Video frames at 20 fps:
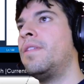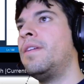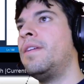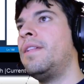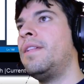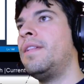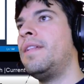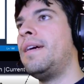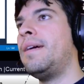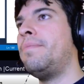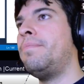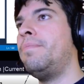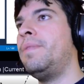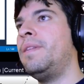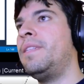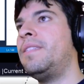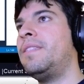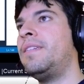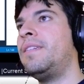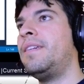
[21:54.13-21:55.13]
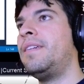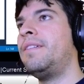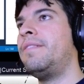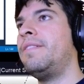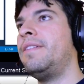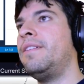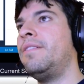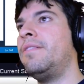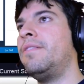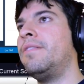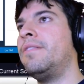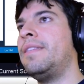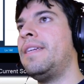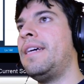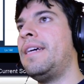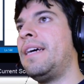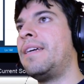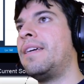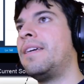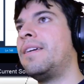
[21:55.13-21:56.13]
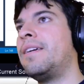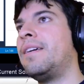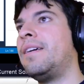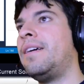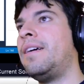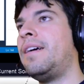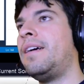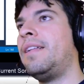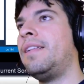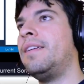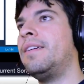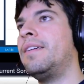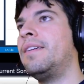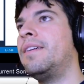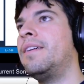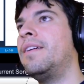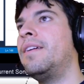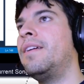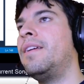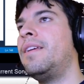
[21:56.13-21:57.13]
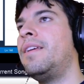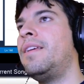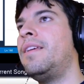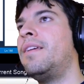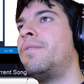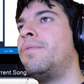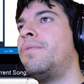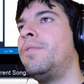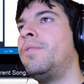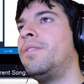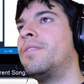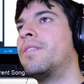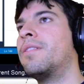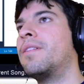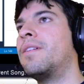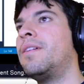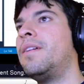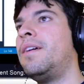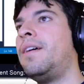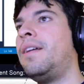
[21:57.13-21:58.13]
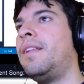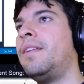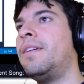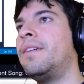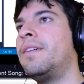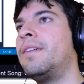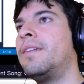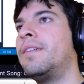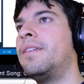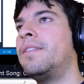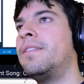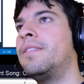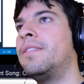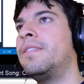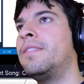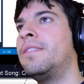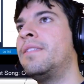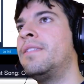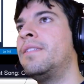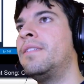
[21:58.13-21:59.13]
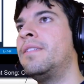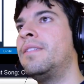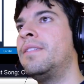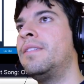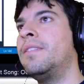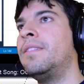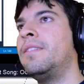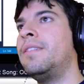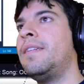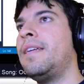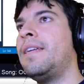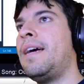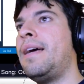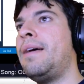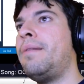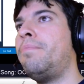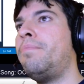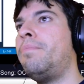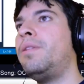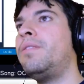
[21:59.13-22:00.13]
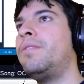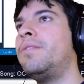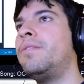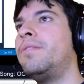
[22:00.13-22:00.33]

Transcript: dot material dot color equals color dot blue.